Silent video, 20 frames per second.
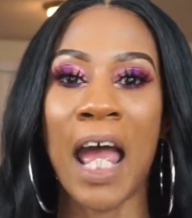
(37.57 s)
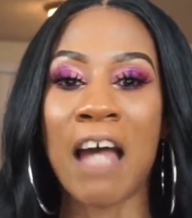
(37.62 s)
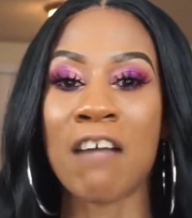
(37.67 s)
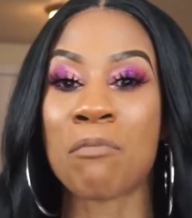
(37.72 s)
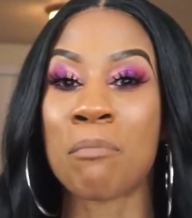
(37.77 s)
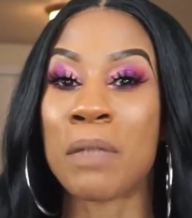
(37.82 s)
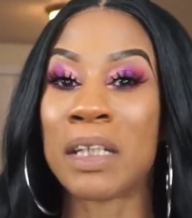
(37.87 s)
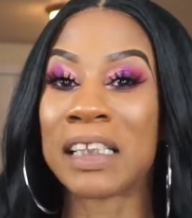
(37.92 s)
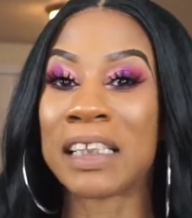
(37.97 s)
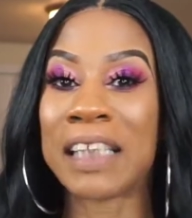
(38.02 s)

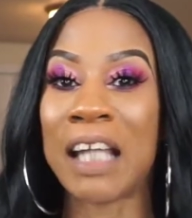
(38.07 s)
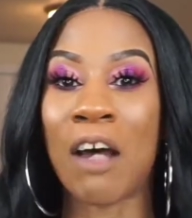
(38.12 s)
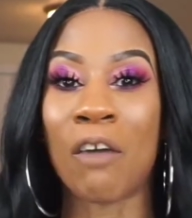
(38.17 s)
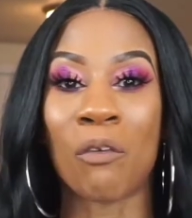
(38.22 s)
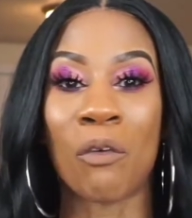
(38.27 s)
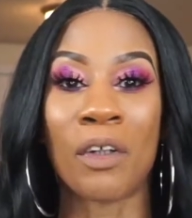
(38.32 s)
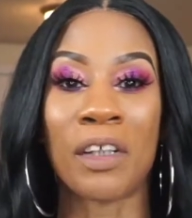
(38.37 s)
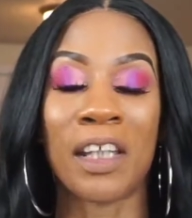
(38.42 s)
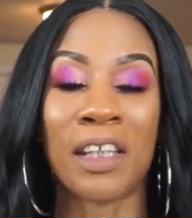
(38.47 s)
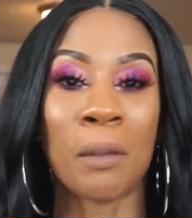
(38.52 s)
have missed
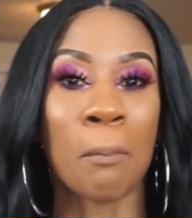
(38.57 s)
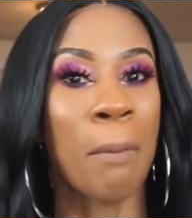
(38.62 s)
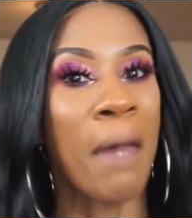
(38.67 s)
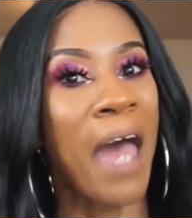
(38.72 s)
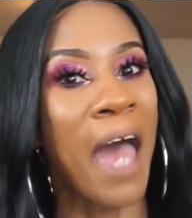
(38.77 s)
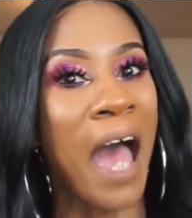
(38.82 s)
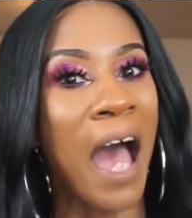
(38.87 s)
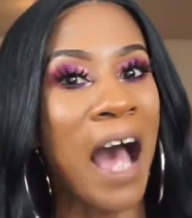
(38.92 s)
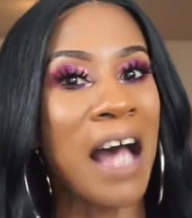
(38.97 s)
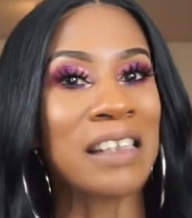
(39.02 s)
out on in the
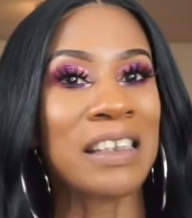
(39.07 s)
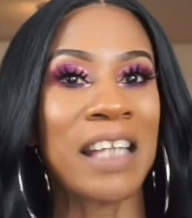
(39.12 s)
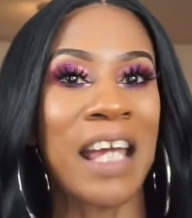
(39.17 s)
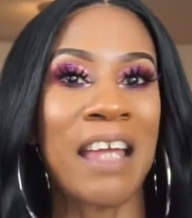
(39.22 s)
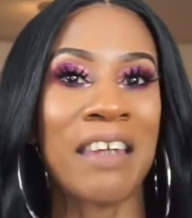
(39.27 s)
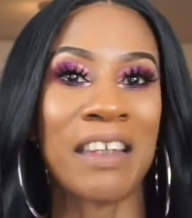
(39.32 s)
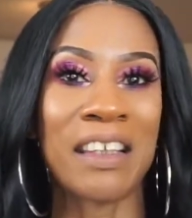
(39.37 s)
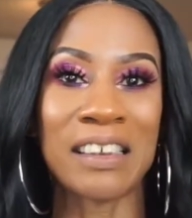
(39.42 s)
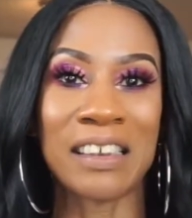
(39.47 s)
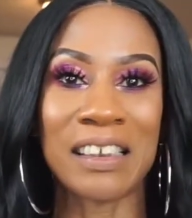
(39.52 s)
past
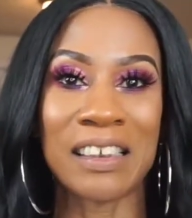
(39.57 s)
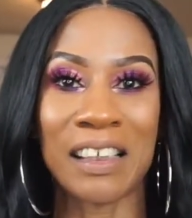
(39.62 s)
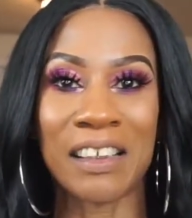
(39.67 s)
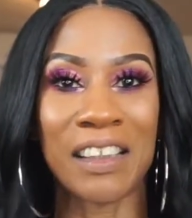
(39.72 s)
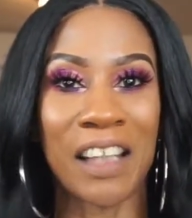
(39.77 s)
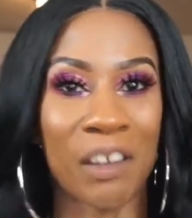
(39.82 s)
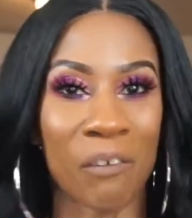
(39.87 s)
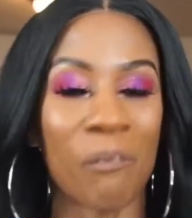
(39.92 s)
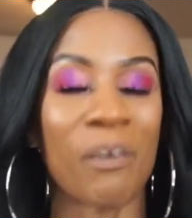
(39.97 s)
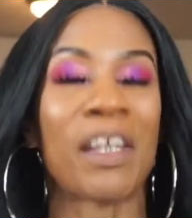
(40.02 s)
and this is
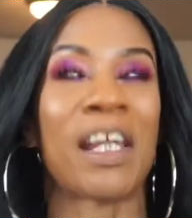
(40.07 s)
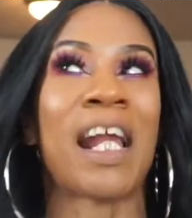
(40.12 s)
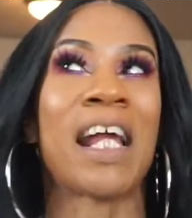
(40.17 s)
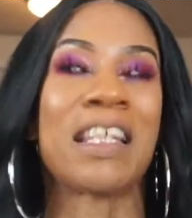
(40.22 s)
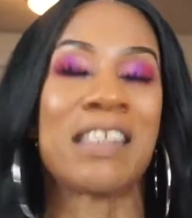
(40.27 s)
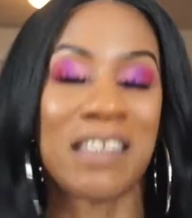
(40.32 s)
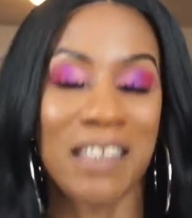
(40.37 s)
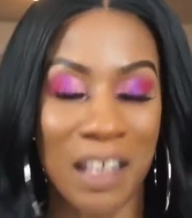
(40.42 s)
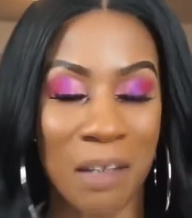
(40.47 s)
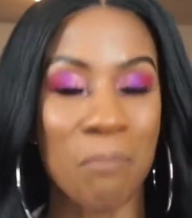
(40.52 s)
another one that
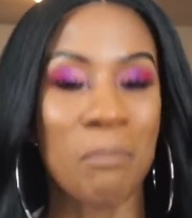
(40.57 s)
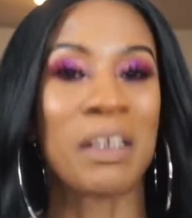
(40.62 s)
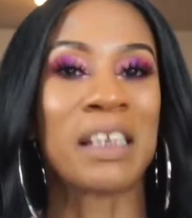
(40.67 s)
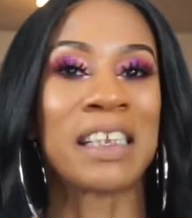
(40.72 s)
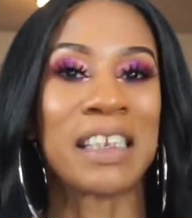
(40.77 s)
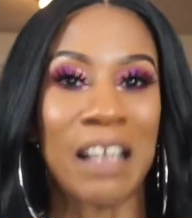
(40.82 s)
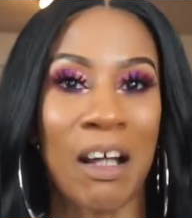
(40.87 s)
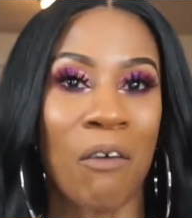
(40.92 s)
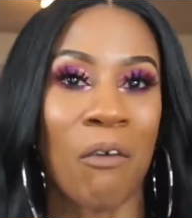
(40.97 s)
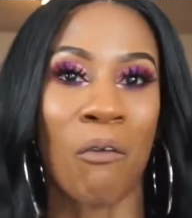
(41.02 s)
I did
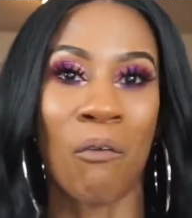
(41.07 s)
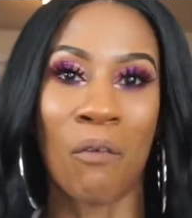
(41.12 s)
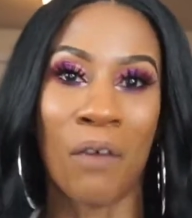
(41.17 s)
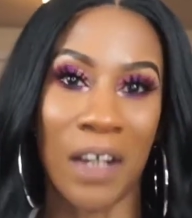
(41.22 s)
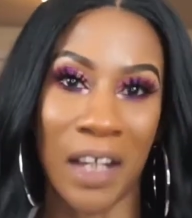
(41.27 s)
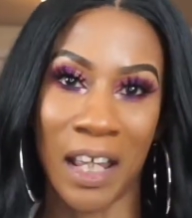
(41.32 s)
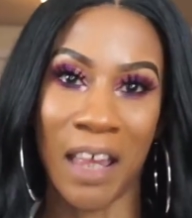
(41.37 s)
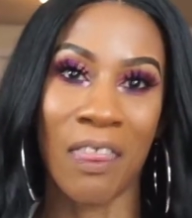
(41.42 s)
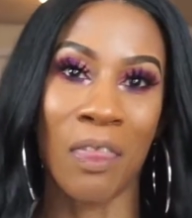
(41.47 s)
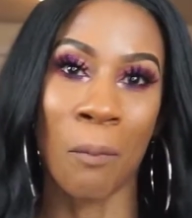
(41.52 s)
miss out
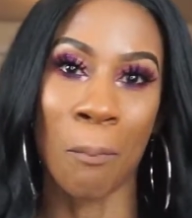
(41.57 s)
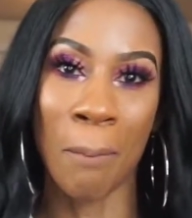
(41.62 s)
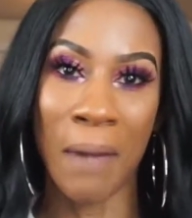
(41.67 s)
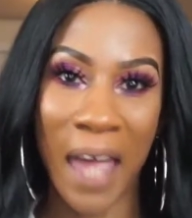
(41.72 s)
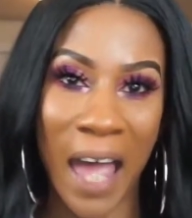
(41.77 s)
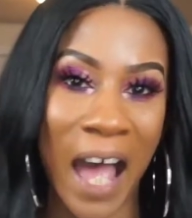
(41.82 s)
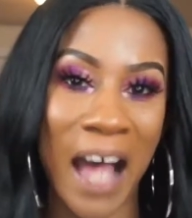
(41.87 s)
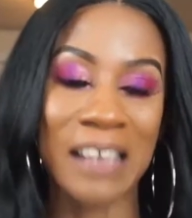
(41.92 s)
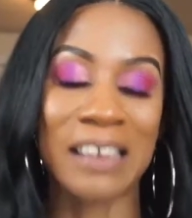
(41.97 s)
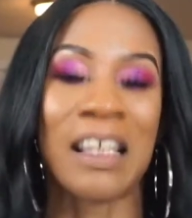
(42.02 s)
on in the
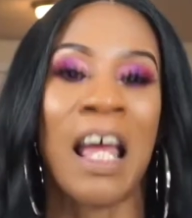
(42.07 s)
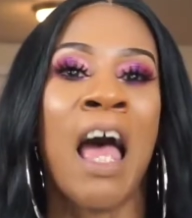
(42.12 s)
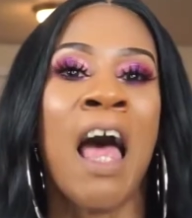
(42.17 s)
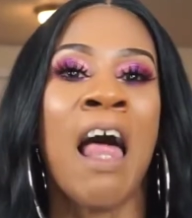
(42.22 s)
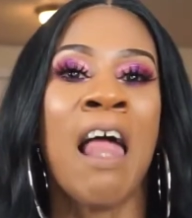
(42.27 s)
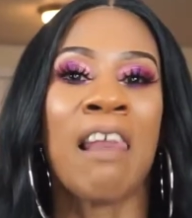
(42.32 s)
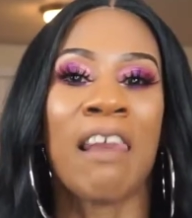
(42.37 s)
past.